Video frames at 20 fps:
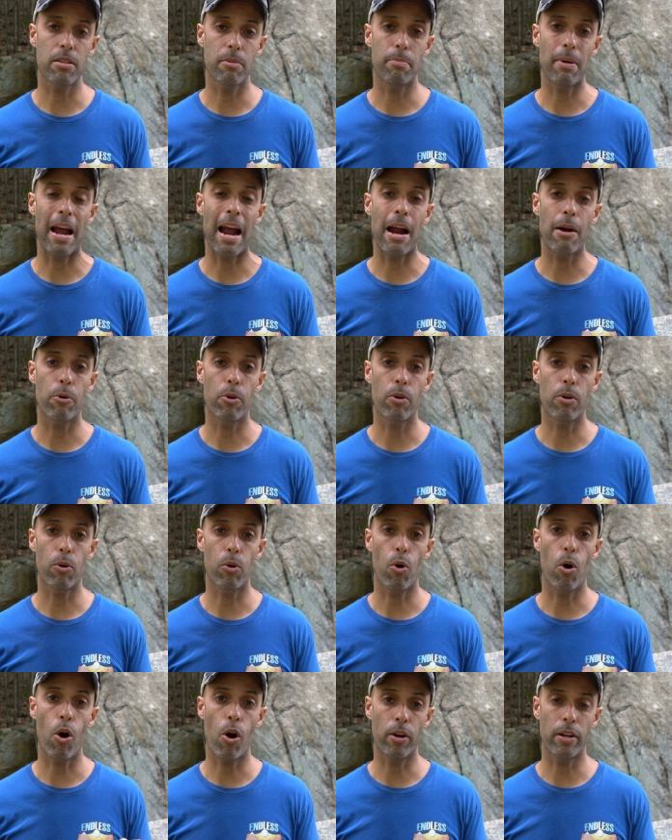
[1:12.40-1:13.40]
power
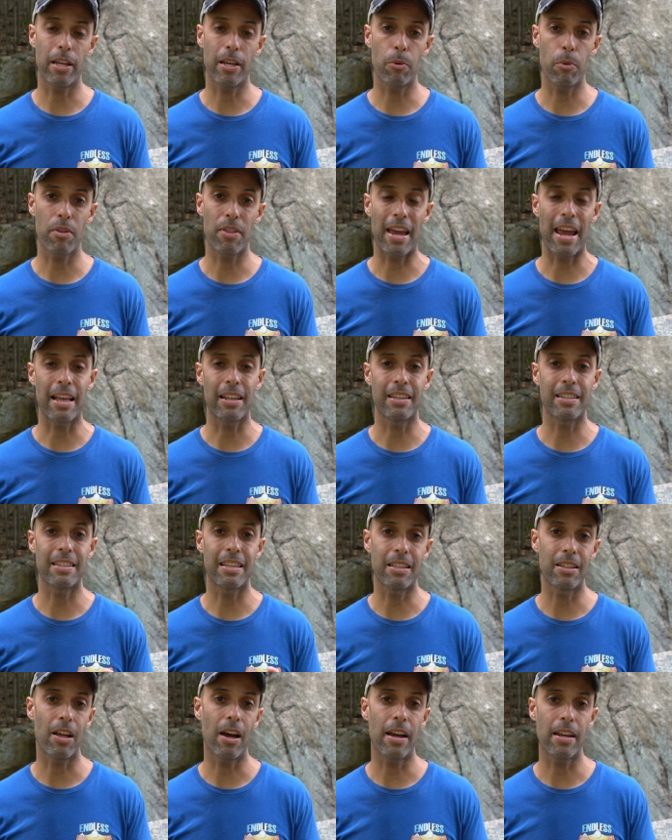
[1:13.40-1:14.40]
awning with LED
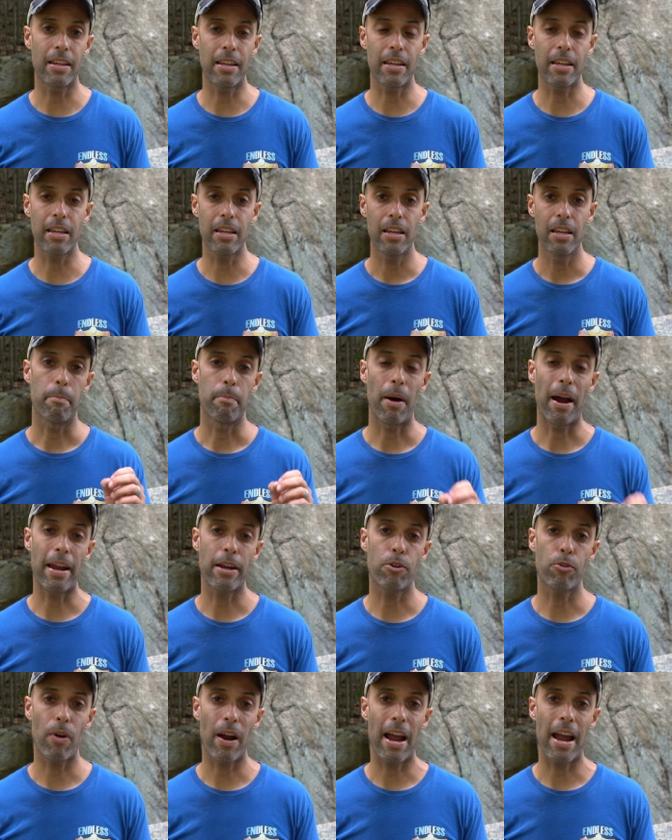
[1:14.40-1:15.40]
lighting,
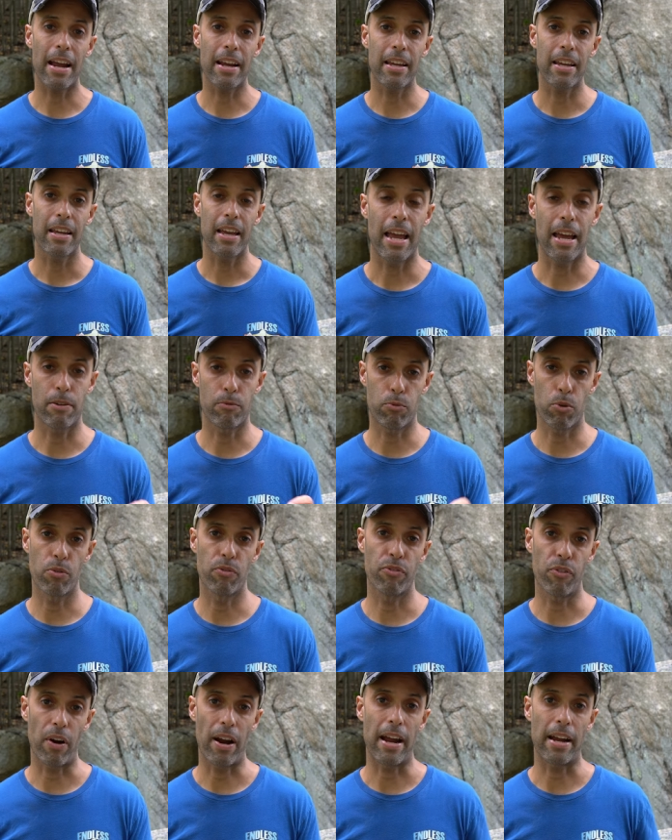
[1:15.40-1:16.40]
bike rack, and
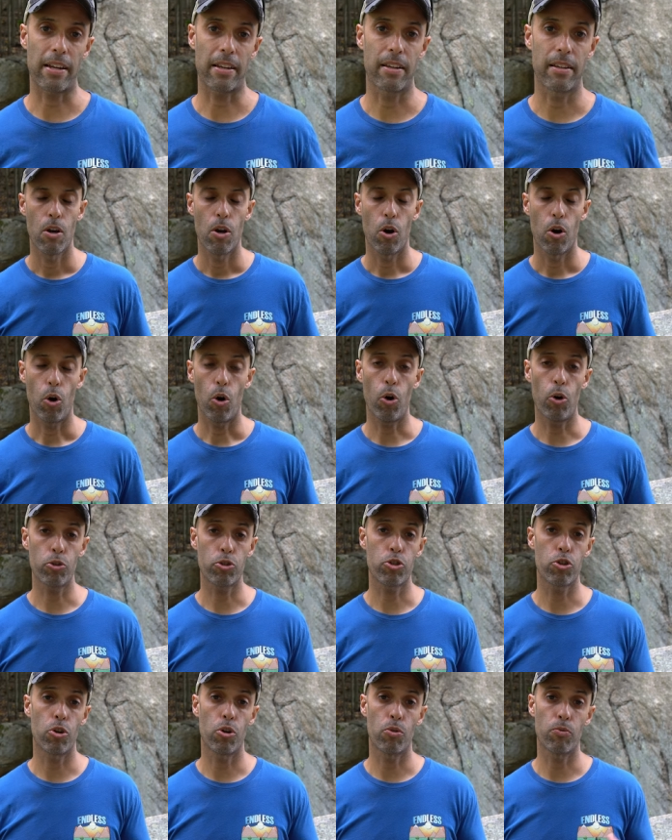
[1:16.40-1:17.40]
roof rack.
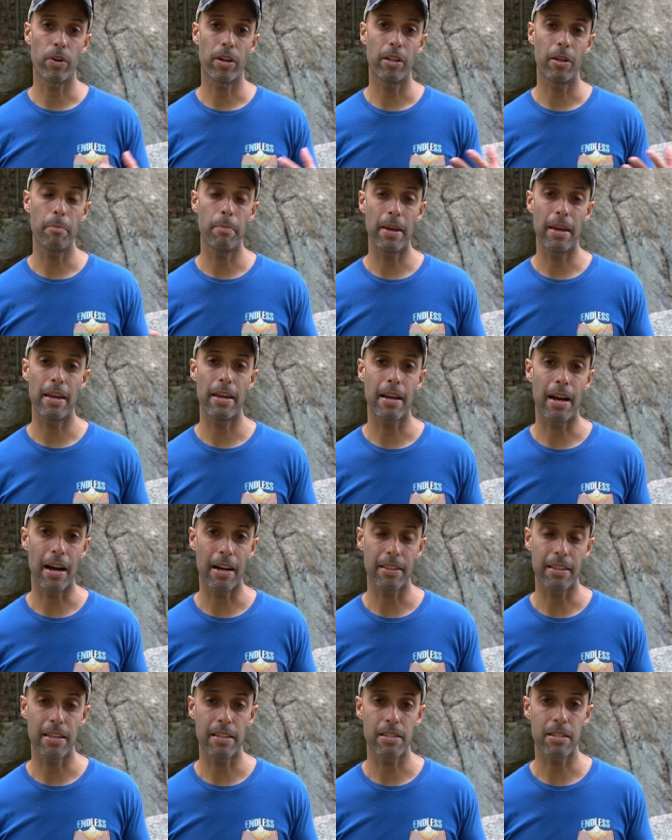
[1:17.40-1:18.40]
Also, really big
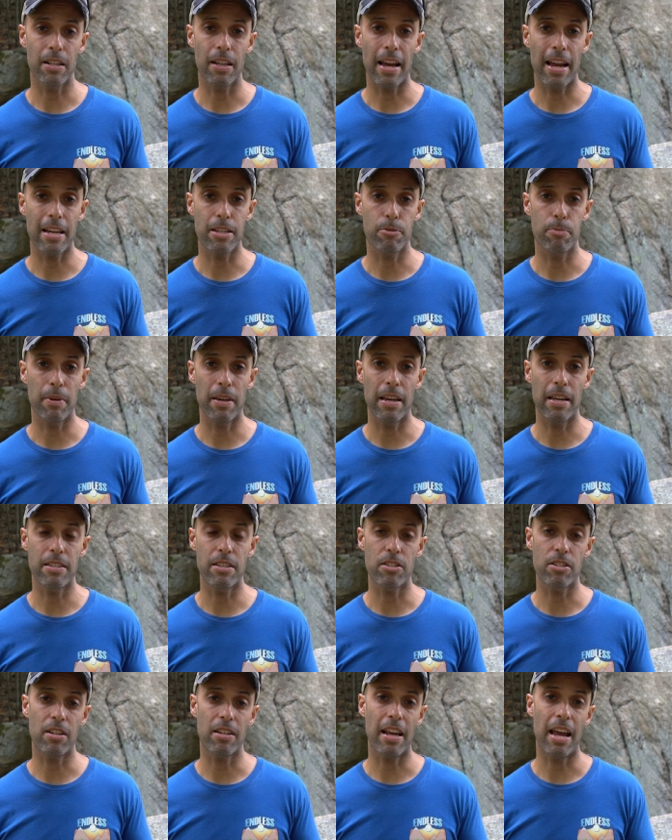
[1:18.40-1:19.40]
on these Class Bs,
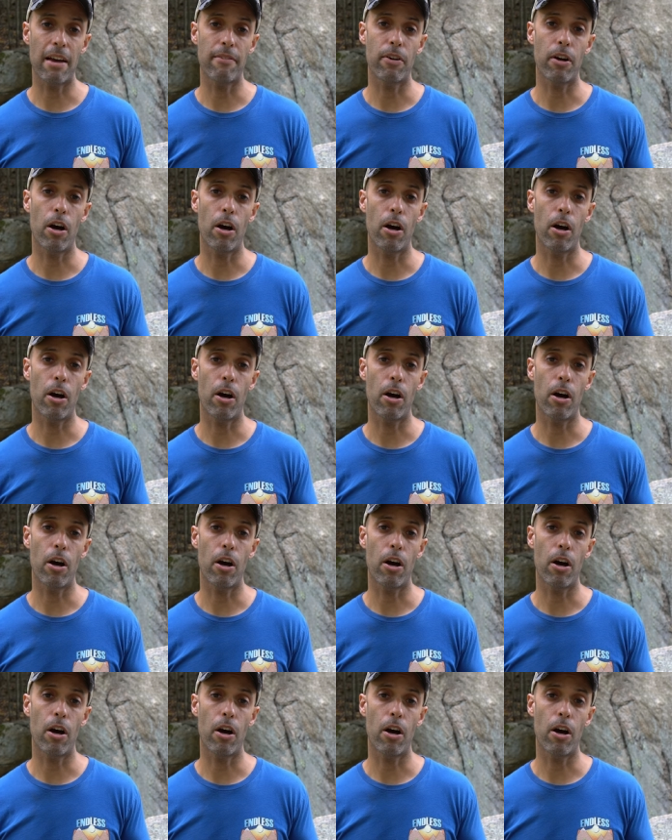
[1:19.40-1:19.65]
it's gonna have a